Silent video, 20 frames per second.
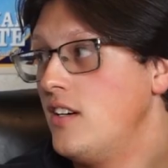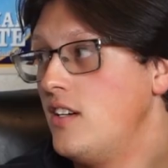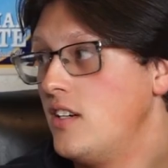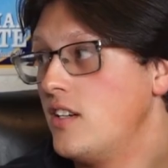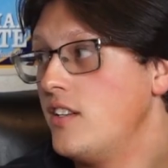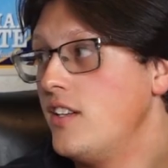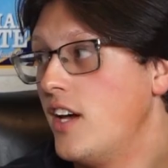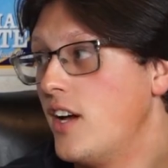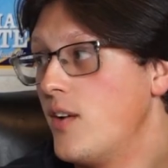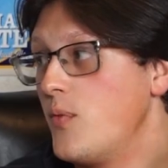
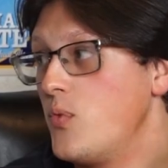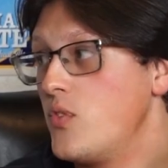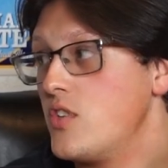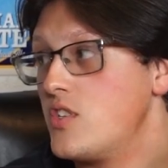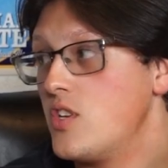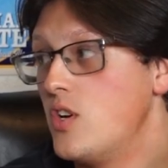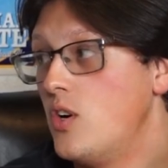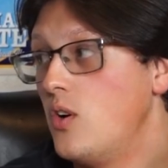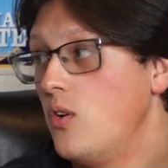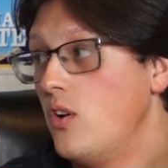Yeah.
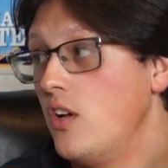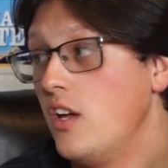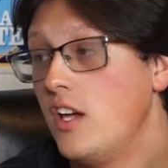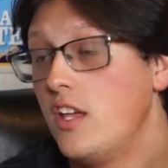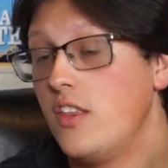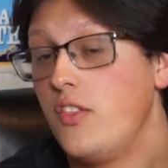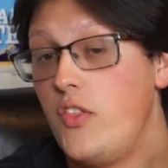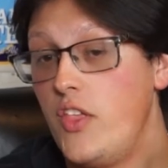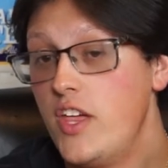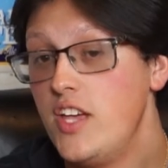So
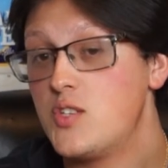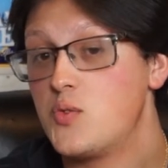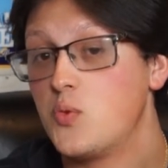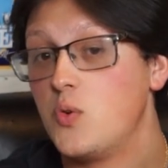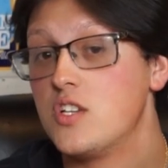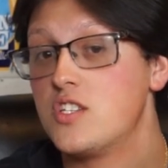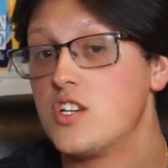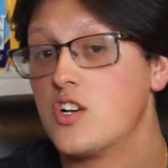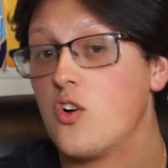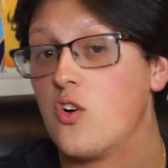this
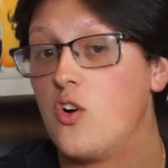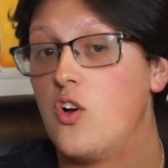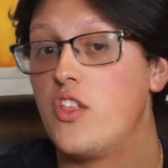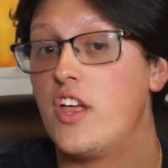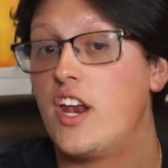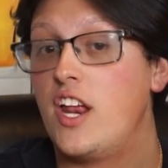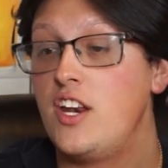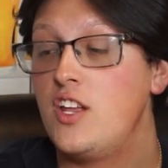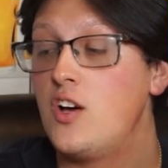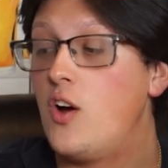was a girl that
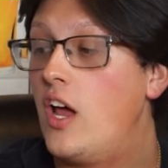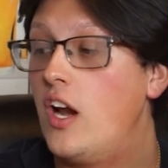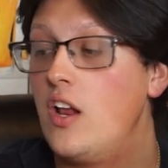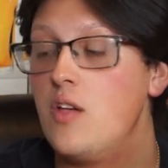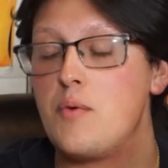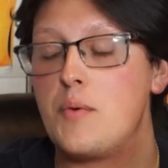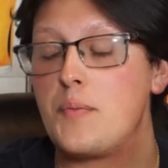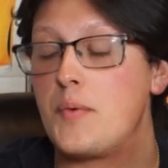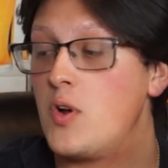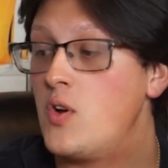I knew. I don't even
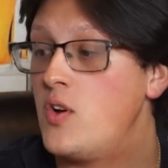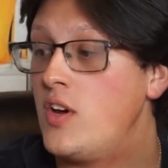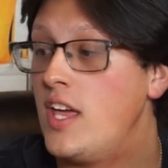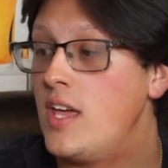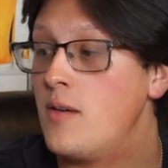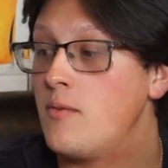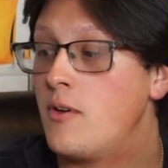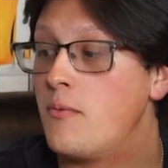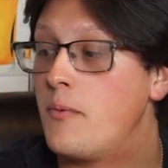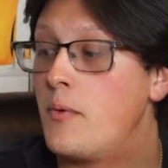remember her name.
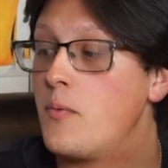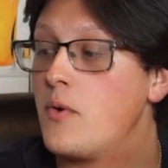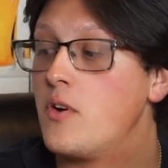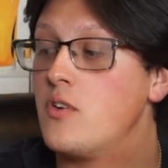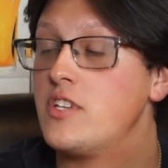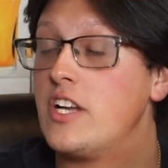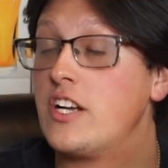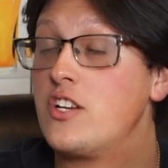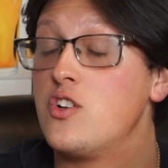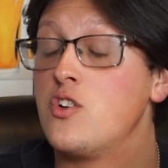I remember it was
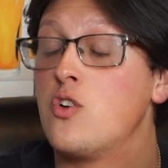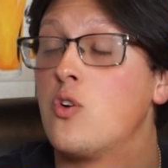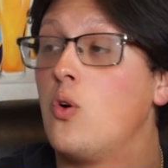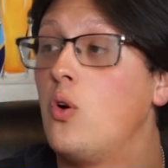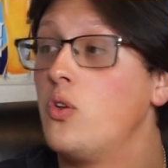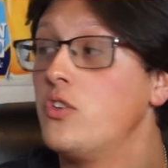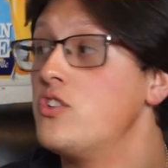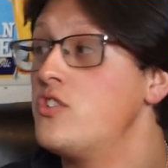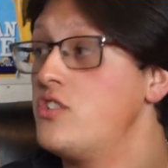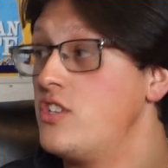actually her
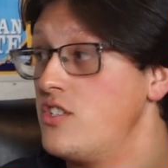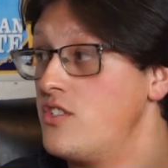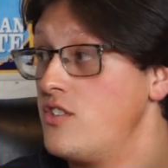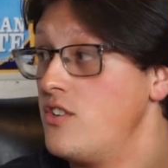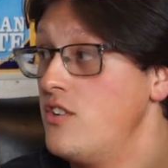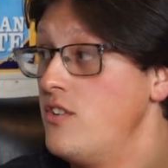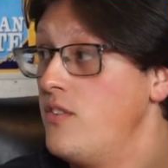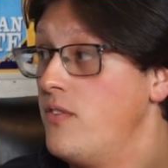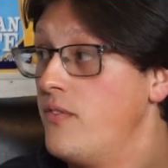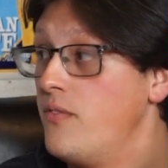older
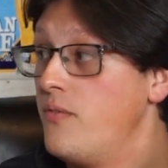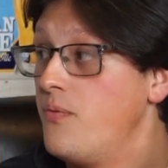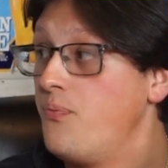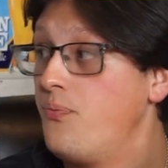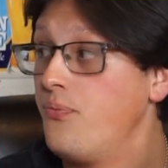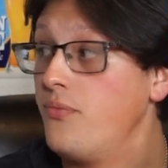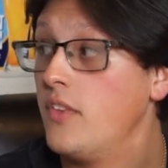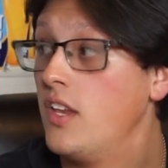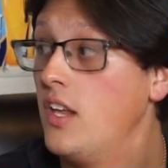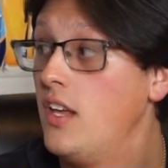sister.
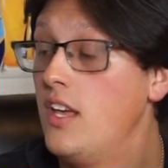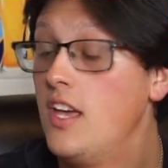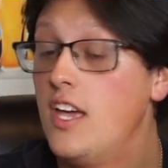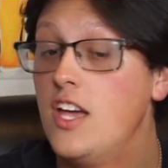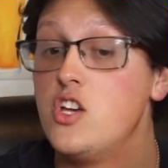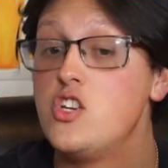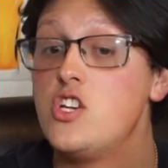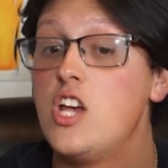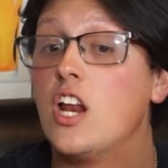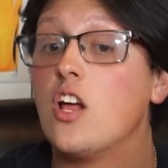
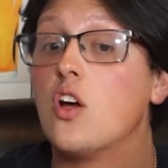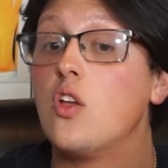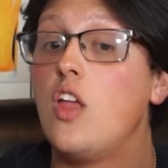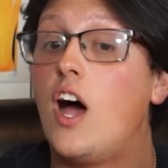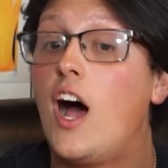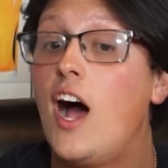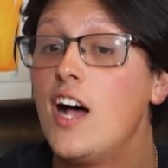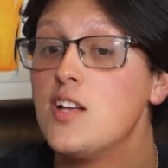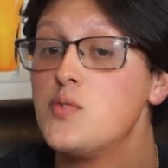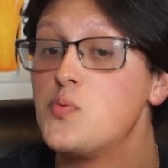She had to go to the
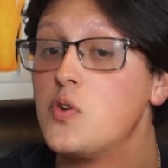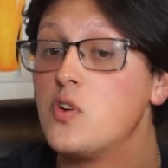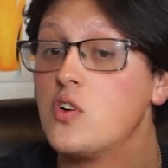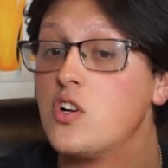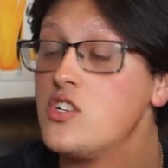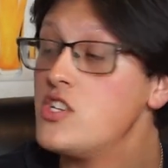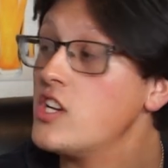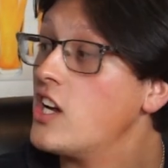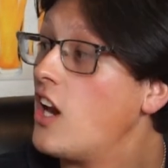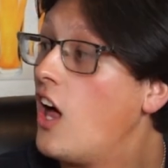hospital because
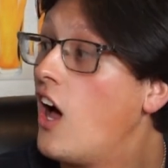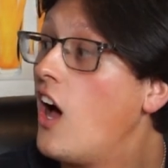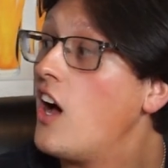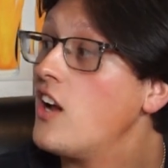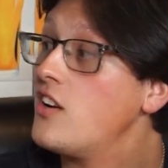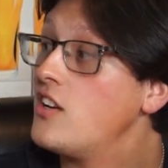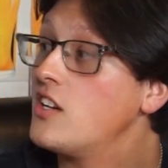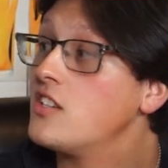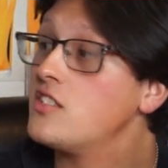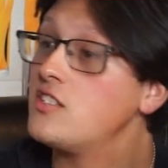she got a hot
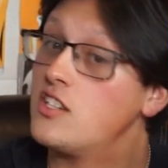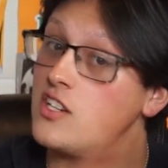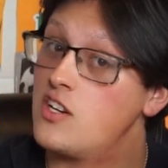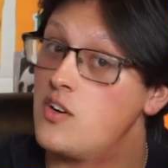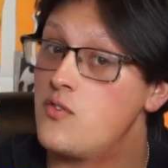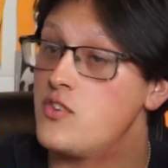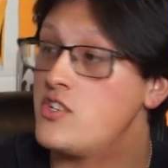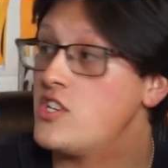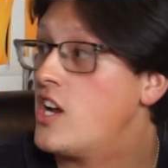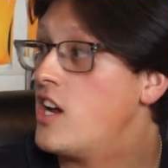dog stuck in her
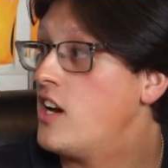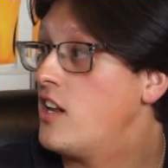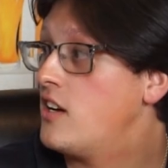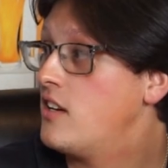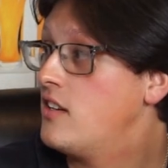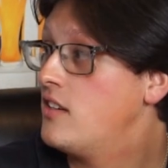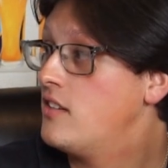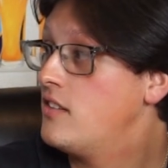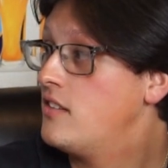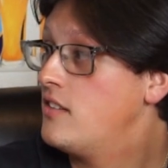vagina.
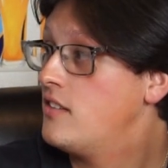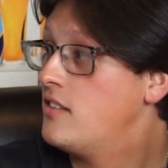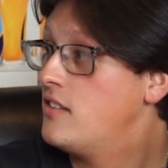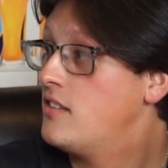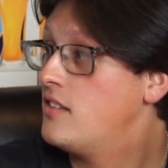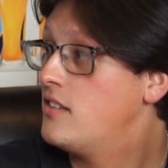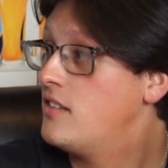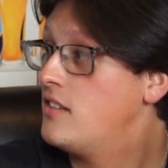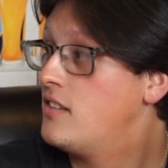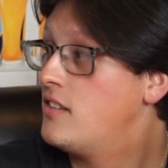
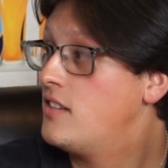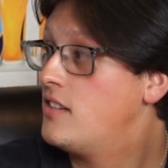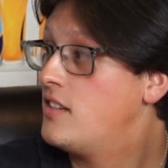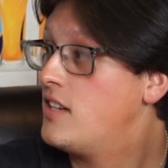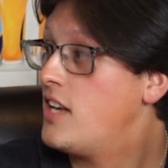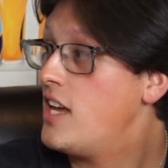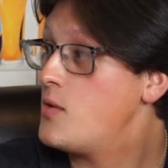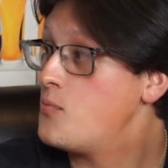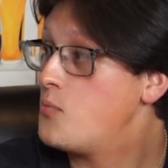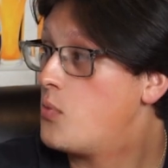
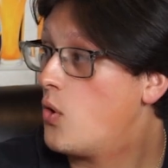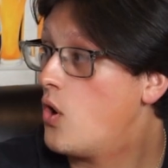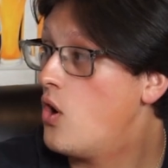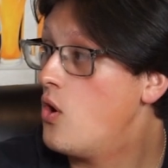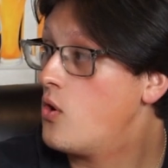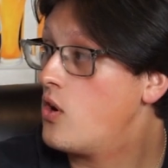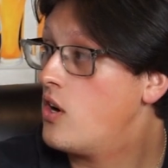Okay. It broke.